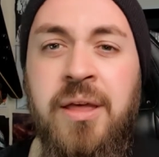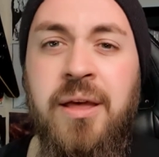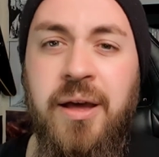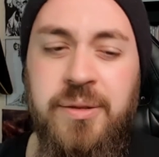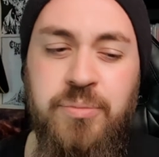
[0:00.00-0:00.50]

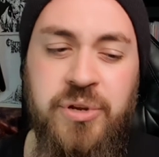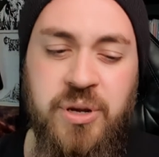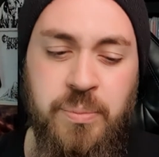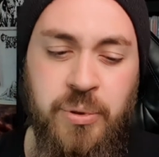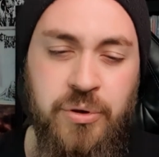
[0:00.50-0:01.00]
And he put it
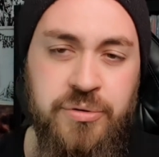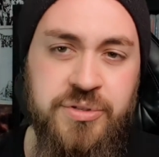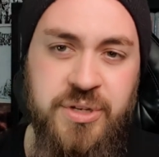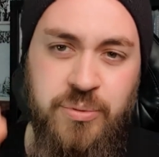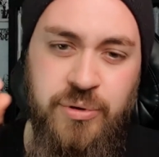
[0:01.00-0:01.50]
in a
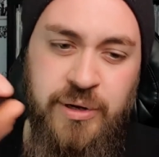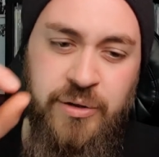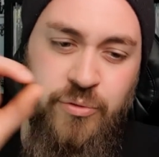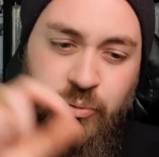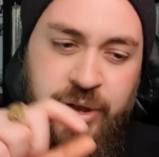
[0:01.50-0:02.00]
box, and he put
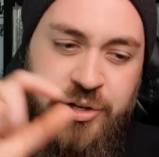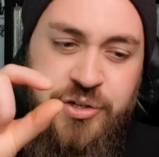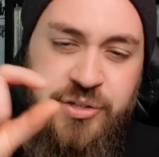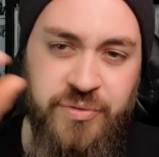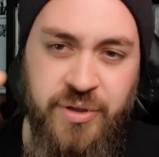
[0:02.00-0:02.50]
little wedges of